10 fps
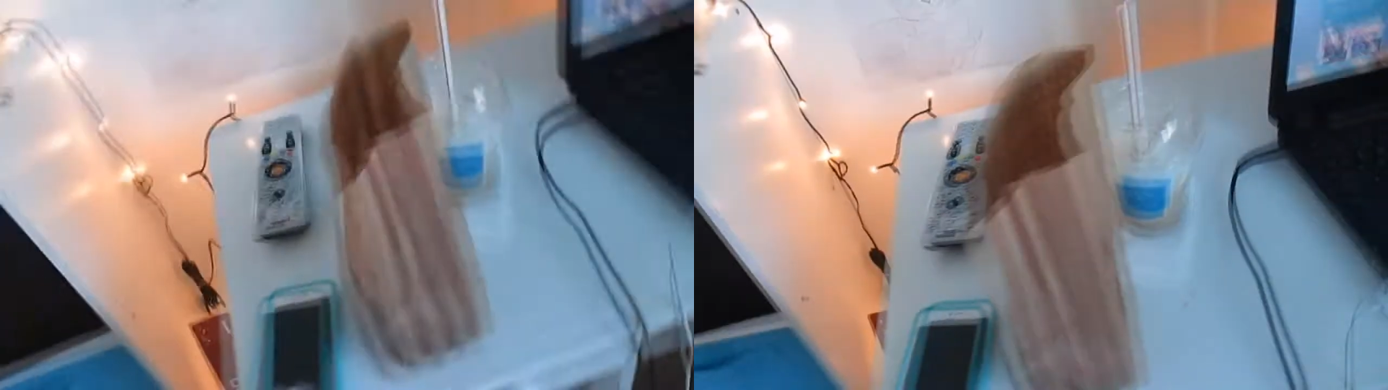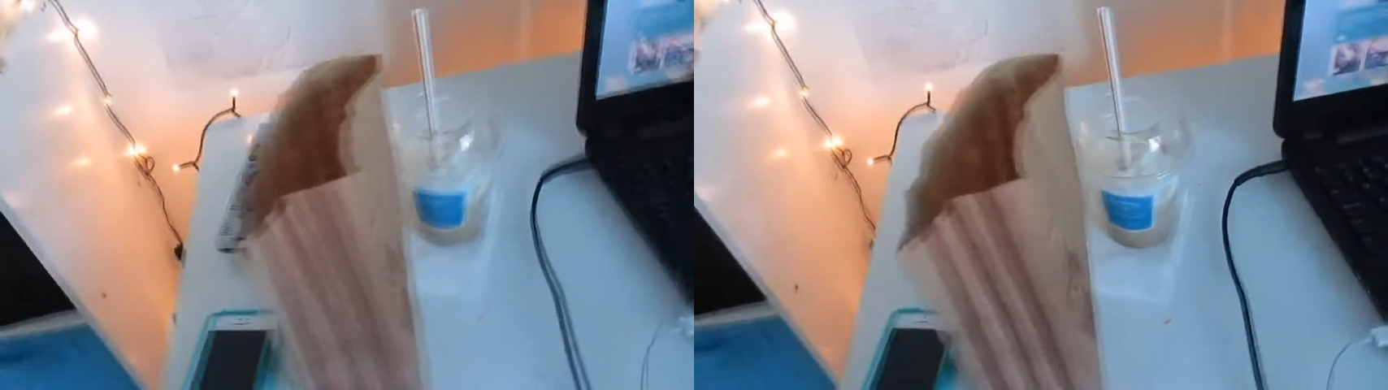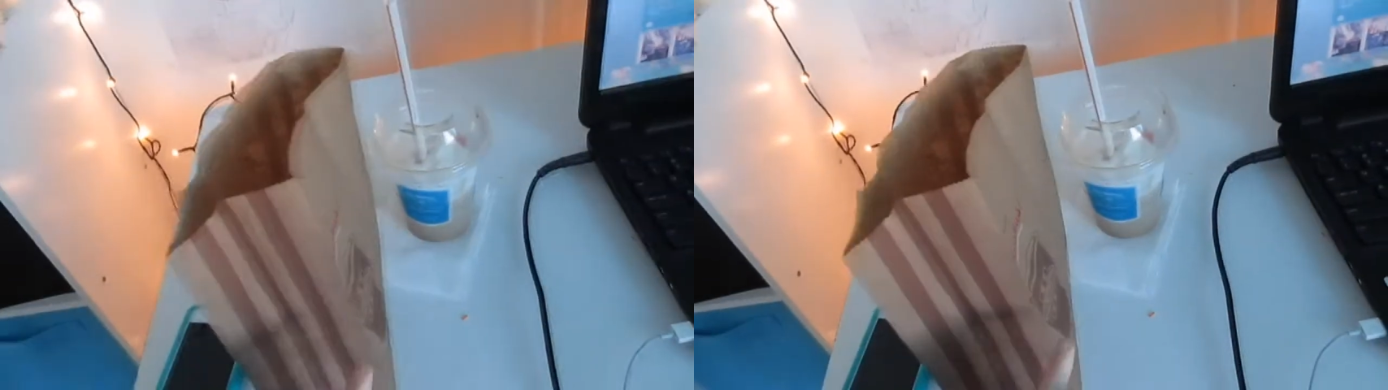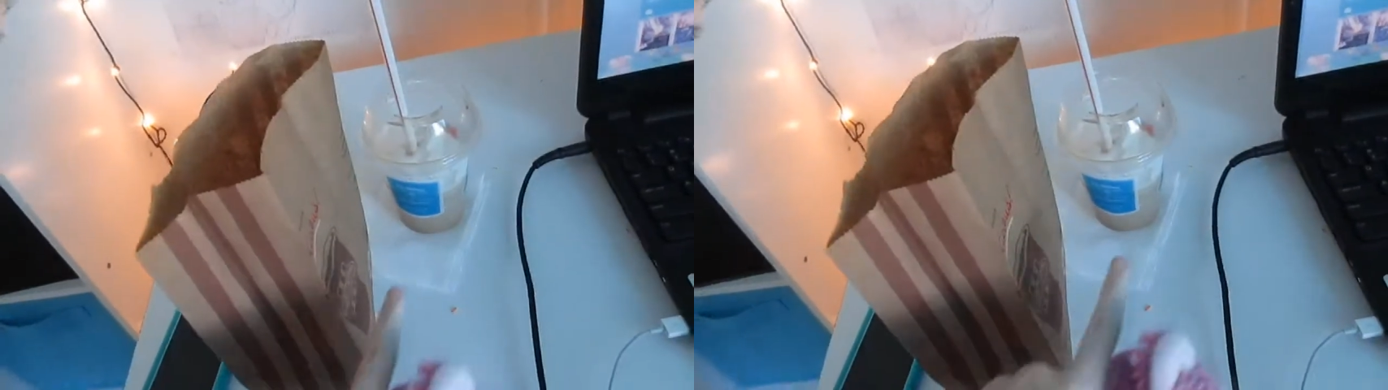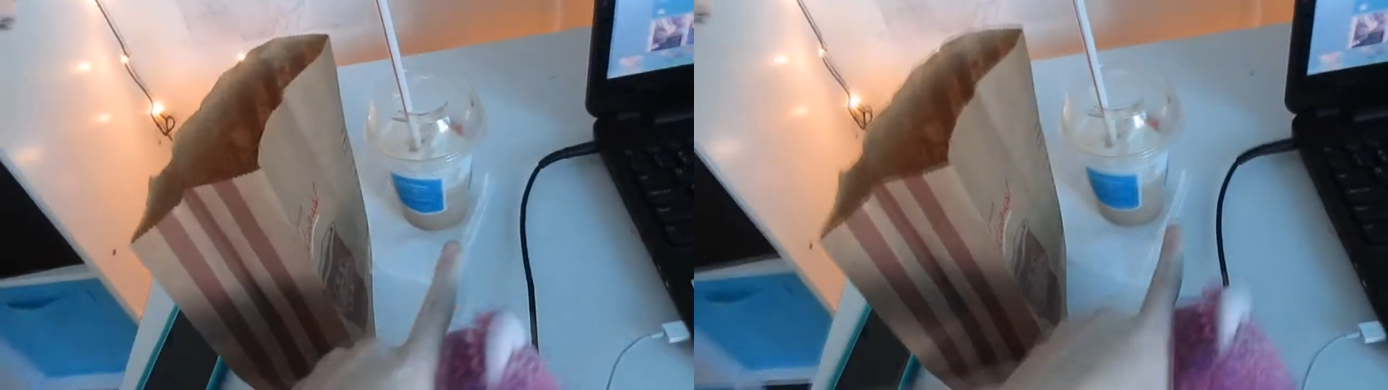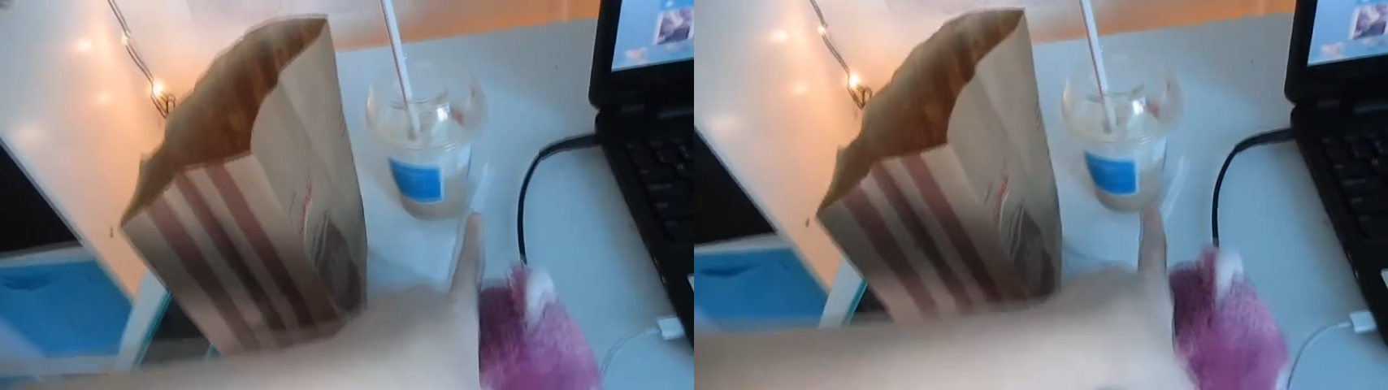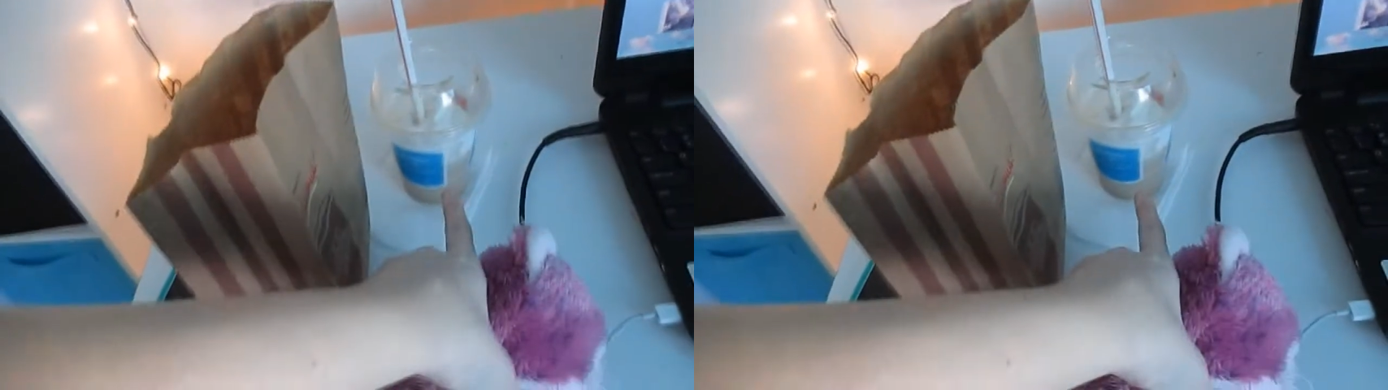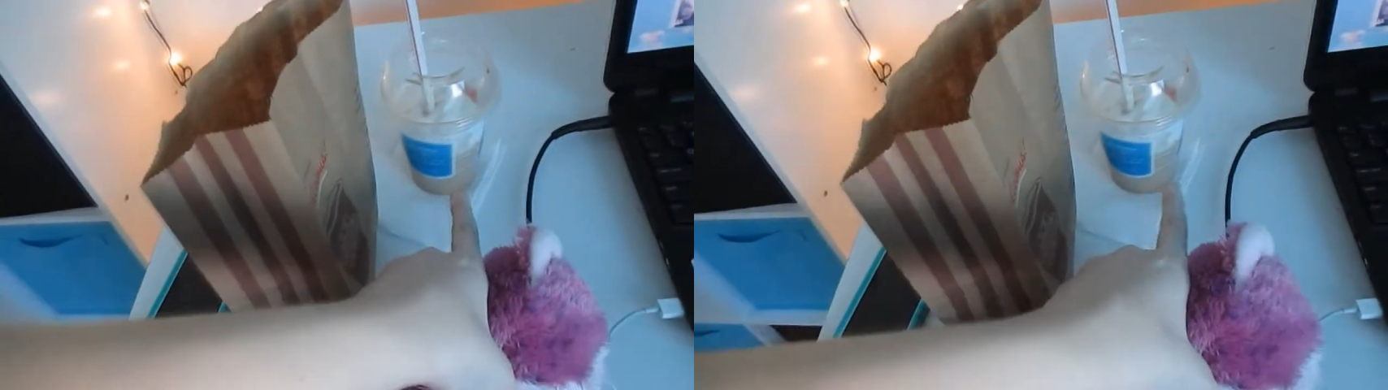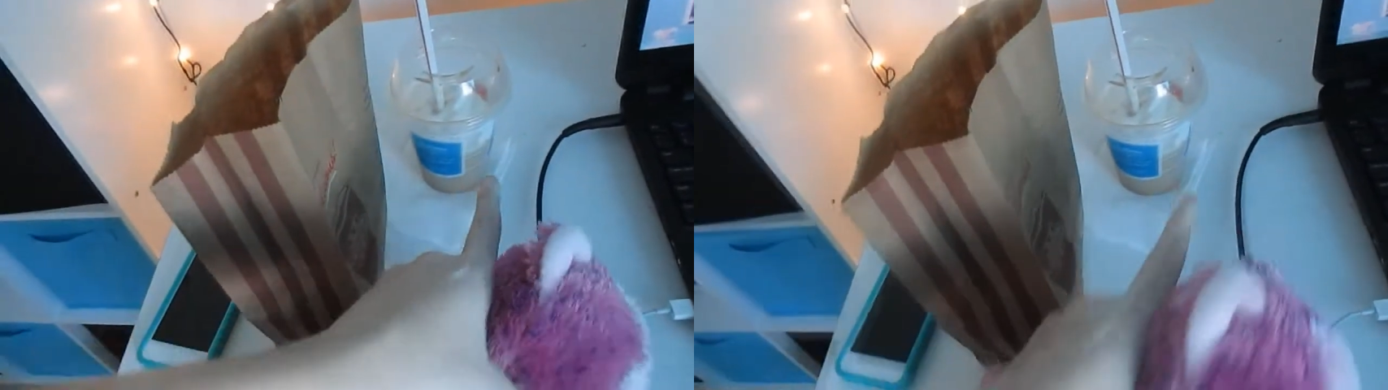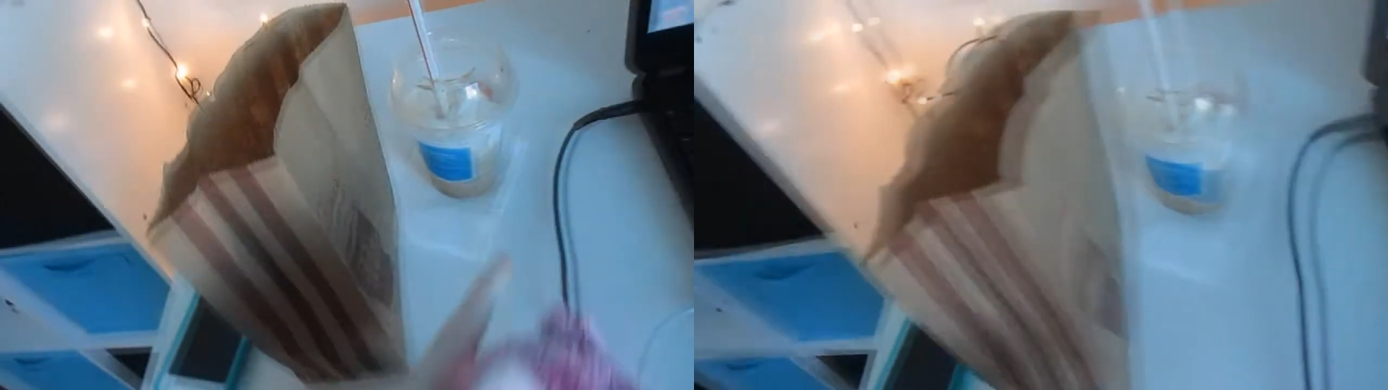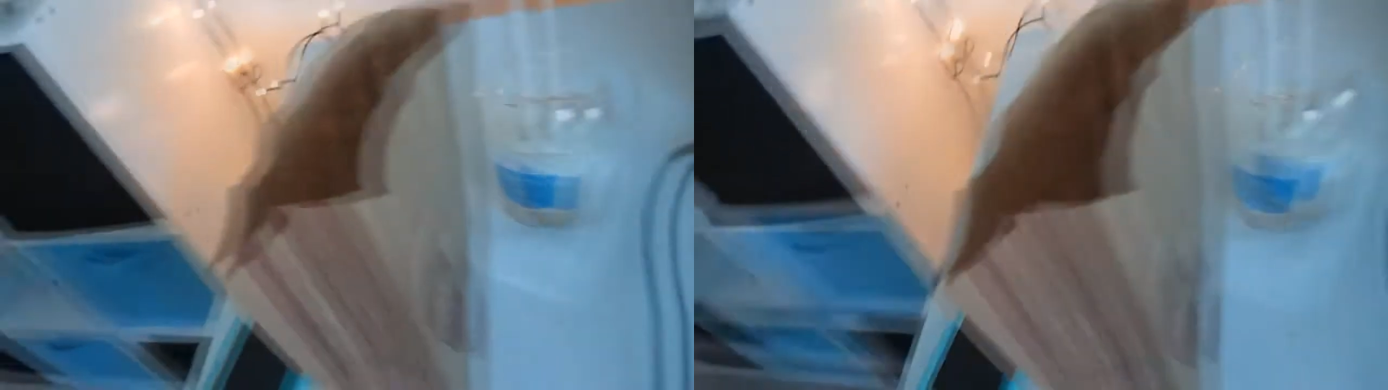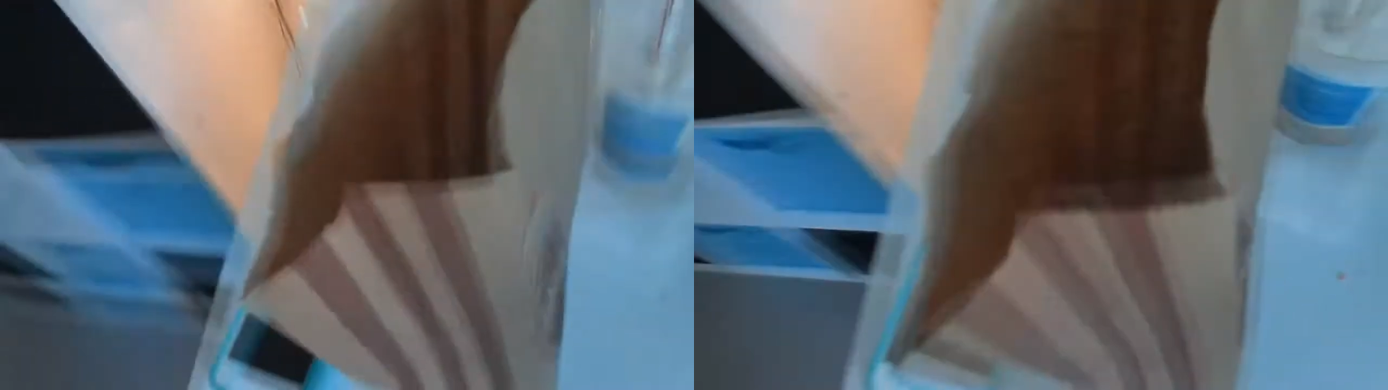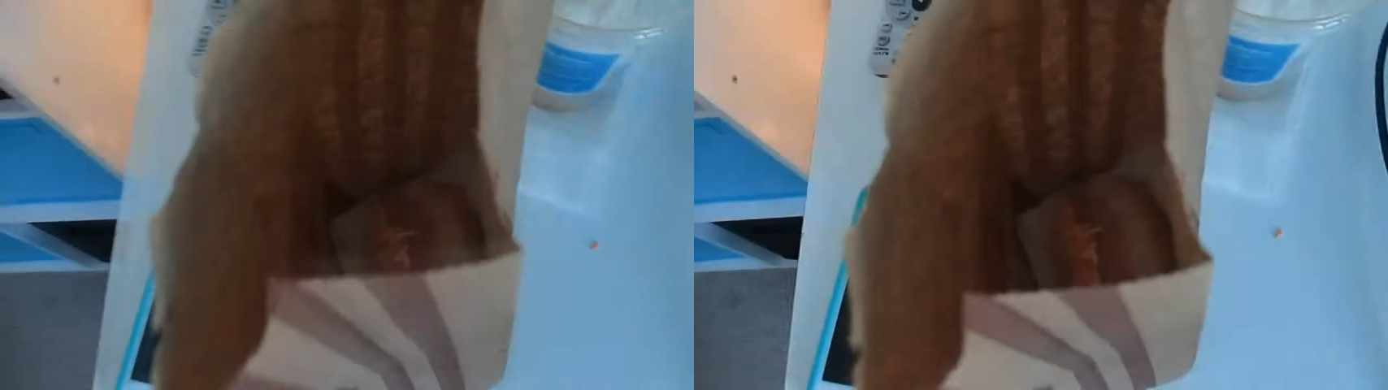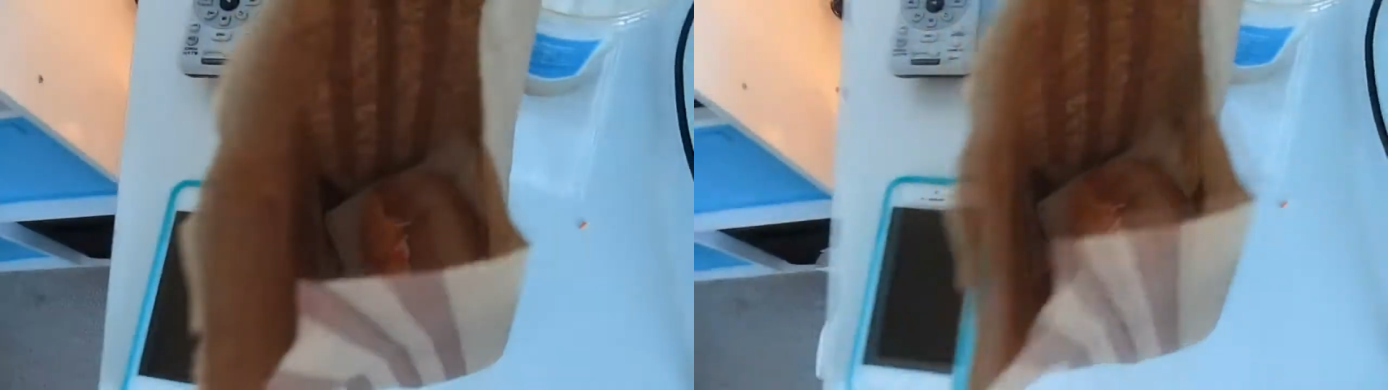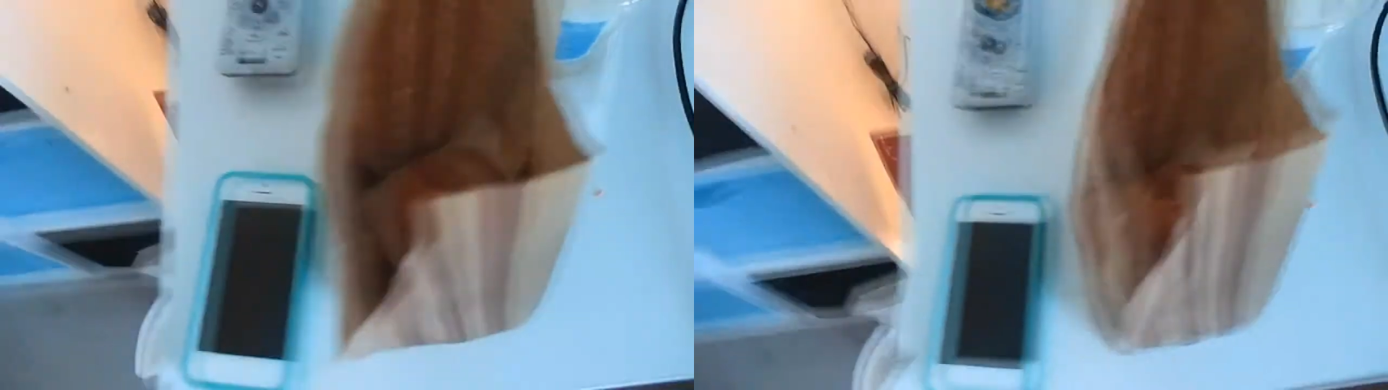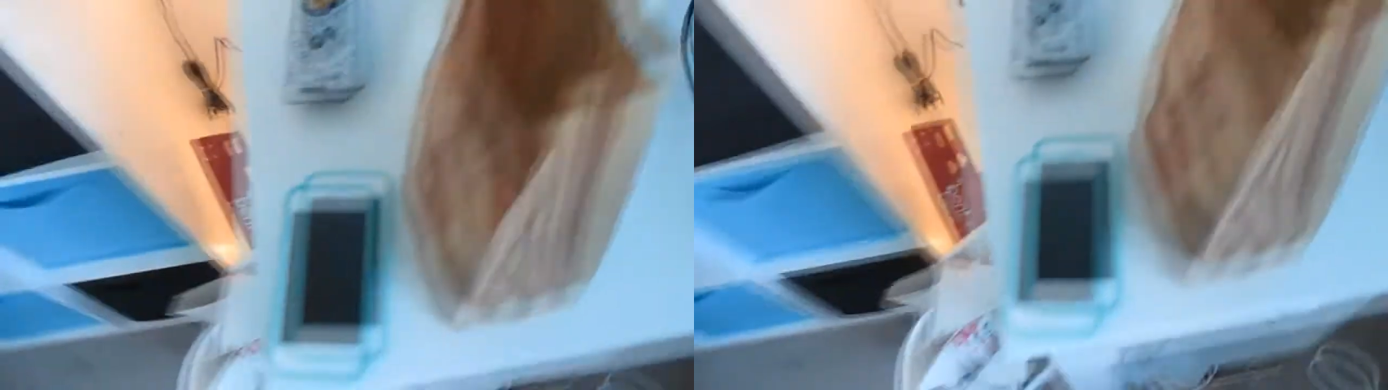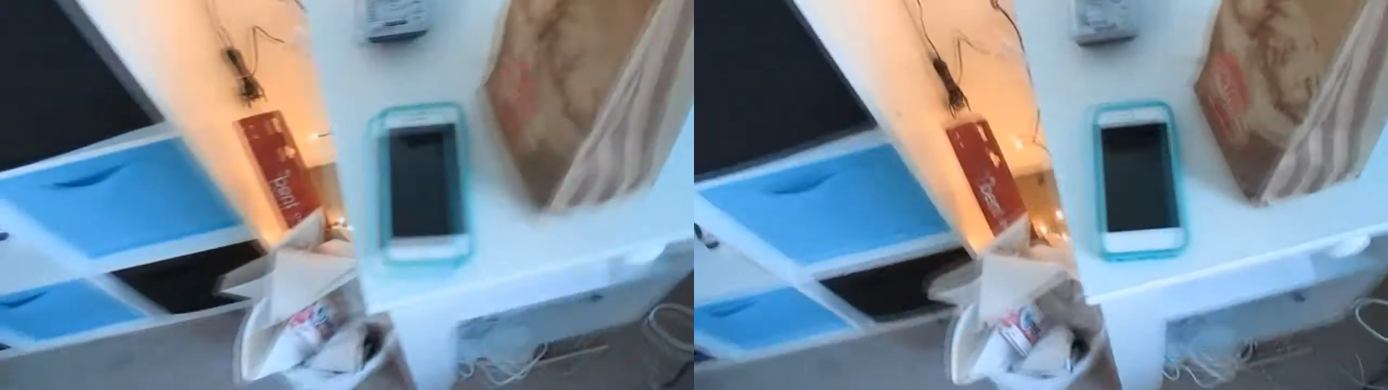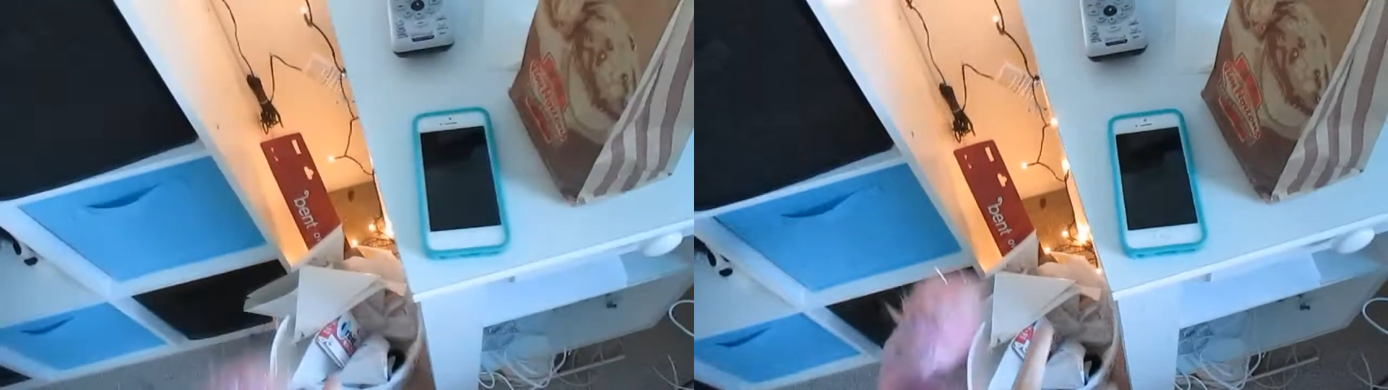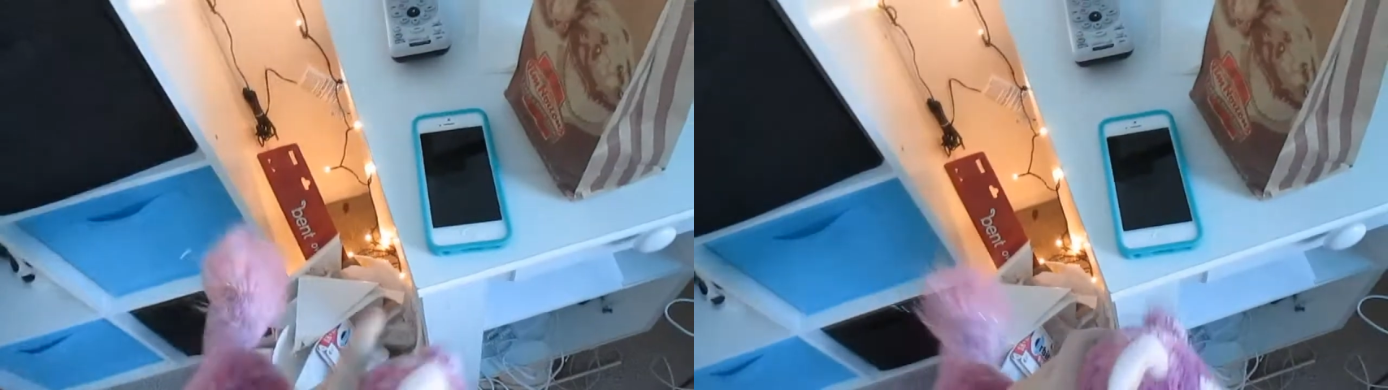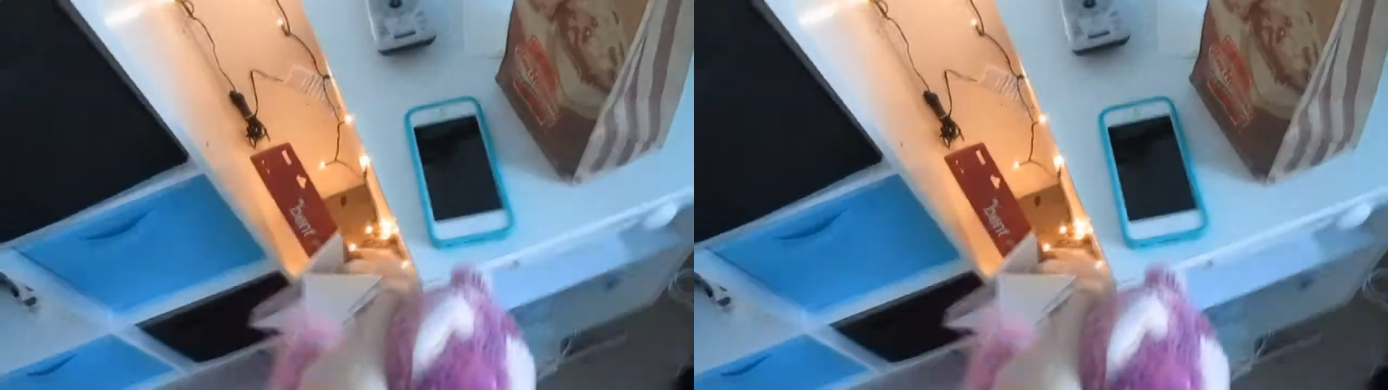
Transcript: [unreadable: no face in view]